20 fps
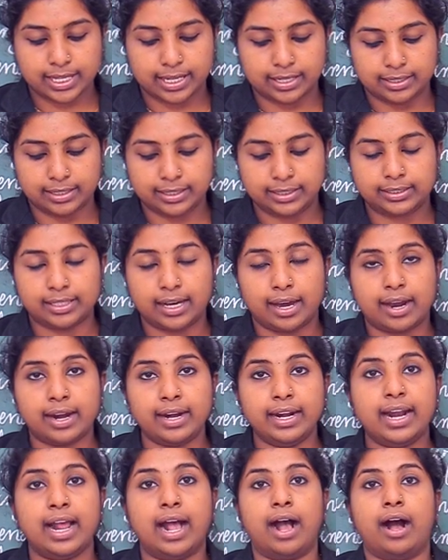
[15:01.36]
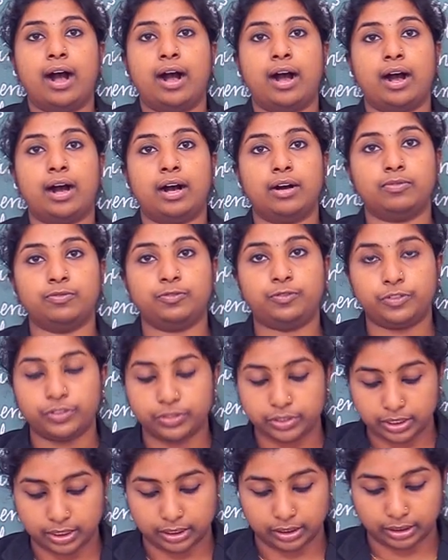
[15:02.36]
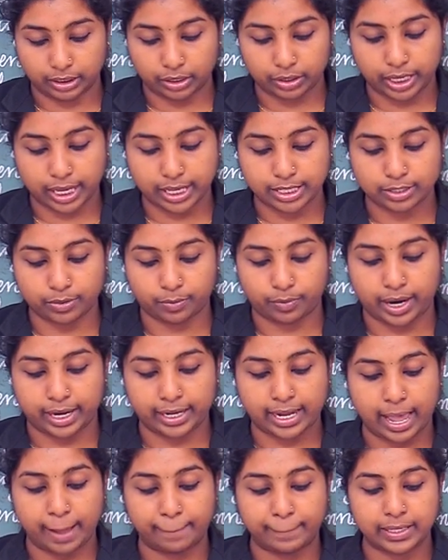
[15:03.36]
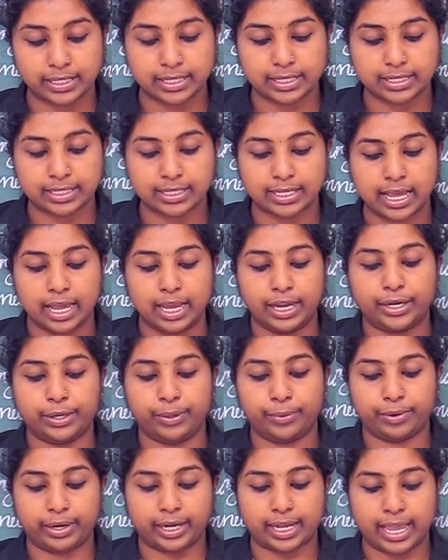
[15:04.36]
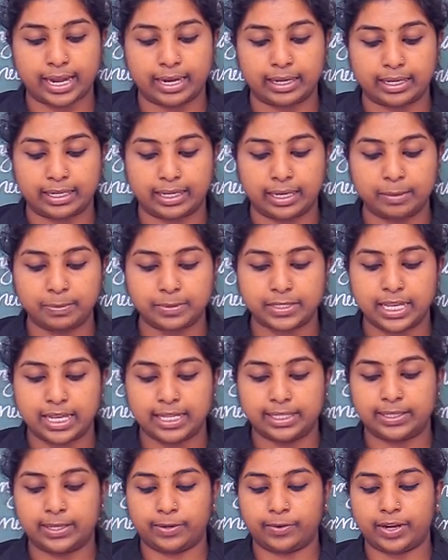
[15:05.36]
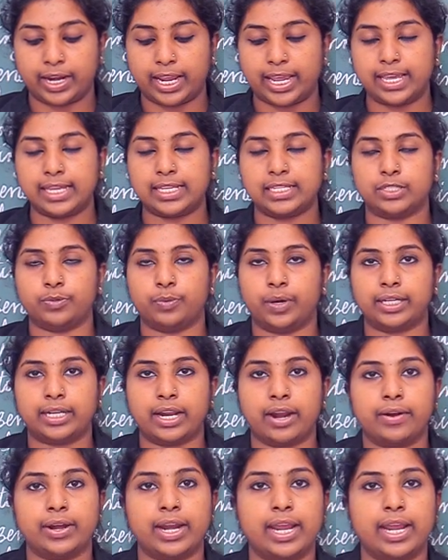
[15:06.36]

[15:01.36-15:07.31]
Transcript: the earth are harmful. Okay, so what happens during an eclipse? The rays, what are